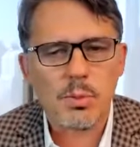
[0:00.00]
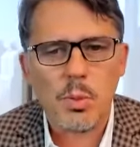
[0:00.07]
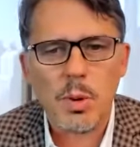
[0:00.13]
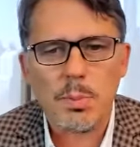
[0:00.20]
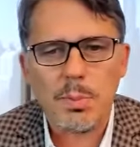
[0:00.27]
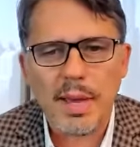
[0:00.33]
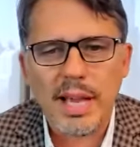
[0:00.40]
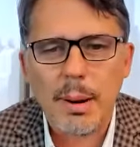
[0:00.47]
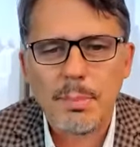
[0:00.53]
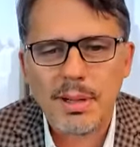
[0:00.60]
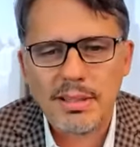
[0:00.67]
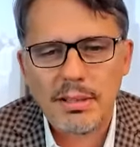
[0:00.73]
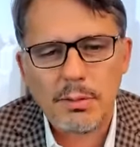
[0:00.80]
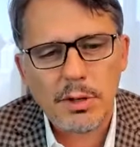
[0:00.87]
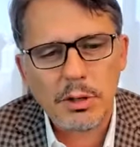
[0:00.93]
We pick up a
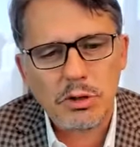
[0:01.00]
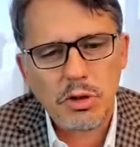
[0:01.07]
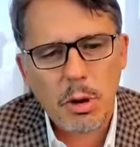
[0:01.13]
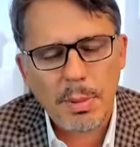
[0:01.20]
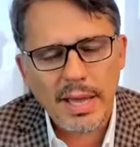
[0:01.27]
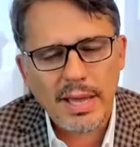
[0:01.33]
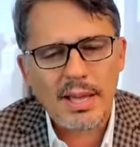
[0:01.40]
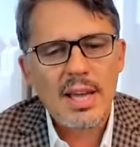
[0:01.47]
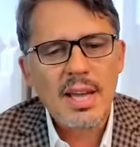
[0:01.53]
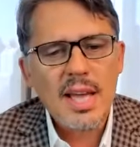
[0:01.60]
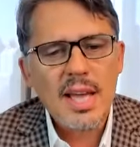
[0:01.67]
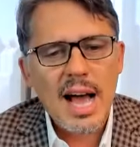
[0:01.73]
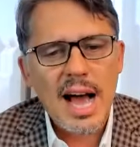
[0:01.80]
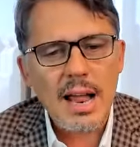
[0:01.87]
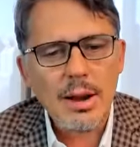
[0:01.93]
different topic
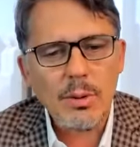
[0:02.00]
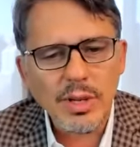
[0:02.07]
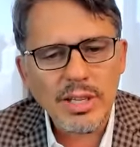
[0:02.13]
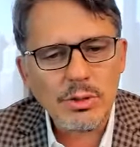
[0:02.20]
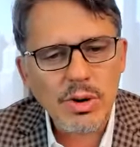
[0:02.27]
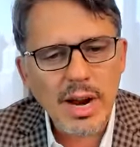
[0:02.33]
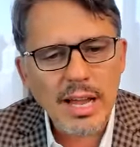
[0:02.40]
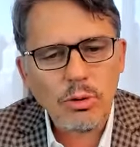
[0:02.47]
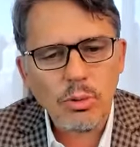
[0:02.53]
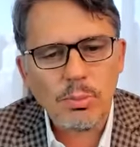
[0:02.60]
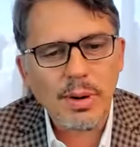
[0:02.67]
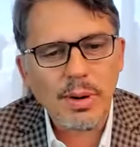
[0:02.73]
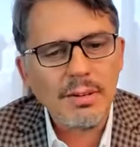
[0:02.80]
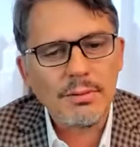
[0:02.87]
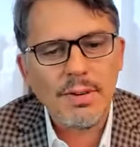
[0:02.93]
and we try to
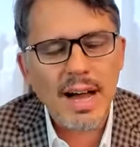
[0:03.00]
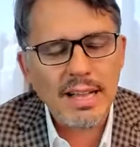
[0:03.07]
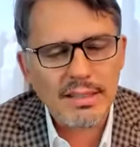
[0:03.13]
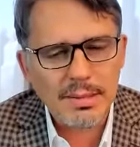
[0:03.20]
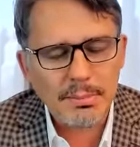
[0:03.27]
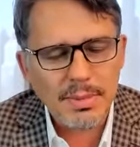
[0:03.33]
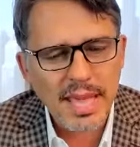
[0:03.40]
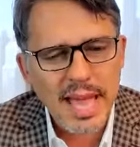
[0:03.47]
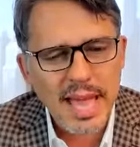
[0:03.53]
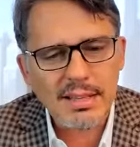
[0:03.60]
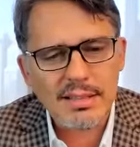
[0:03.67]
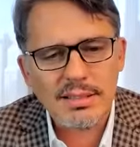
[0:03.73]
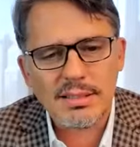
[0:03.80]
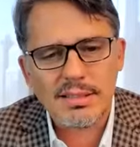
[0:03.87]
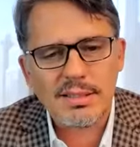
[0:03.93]
invite some
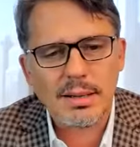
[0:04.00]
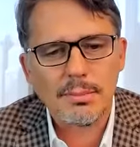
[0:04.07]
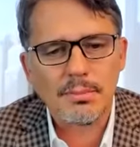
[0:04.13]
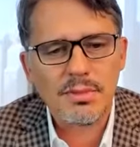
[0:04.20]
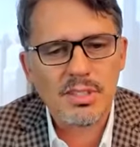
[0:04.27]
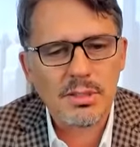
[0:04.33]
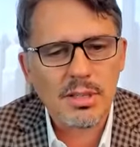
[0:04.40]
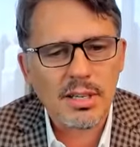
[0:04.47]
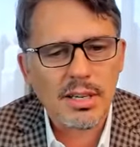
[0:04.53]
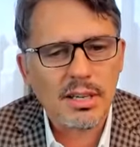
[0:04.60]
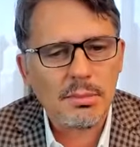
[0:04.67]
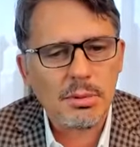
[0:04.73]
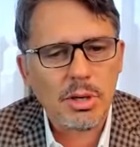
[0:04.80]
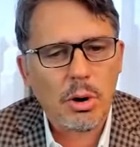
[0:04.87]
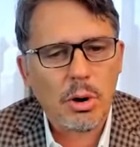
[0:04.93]
guests, some
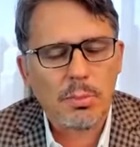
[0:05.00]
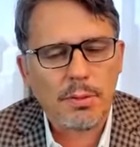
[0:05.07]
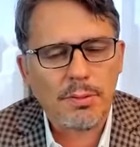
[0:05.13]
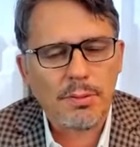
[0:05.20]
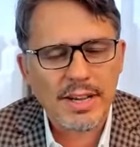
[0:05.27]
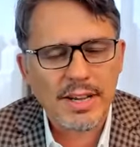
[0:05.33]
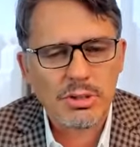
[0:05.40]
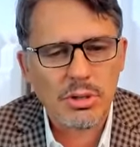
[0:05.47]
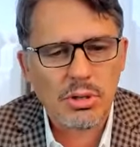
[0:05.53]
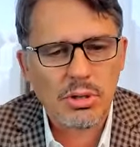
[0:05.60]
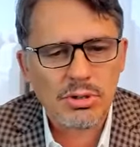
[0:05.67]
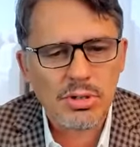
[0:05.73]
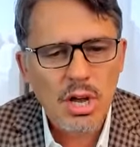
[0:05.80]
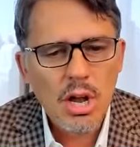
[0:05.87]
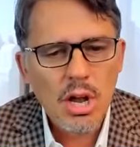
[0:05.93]

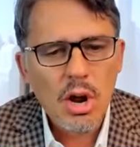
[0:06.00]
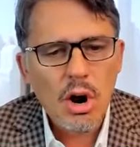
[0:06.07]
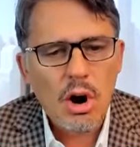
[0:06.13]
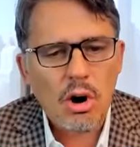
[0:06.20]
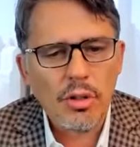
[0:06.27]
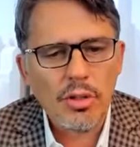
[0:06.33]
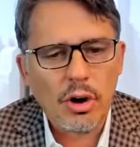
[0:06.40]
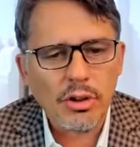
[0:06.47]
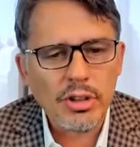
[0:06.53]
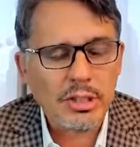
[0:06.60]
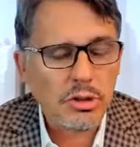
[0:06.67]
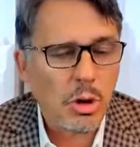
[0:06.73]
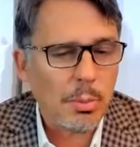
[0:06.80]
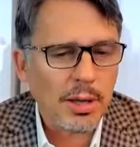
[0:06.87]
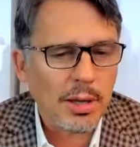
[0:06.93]
professionals on the
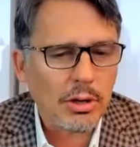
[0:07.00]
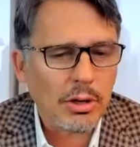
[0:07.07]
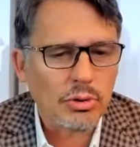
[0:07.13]
topic.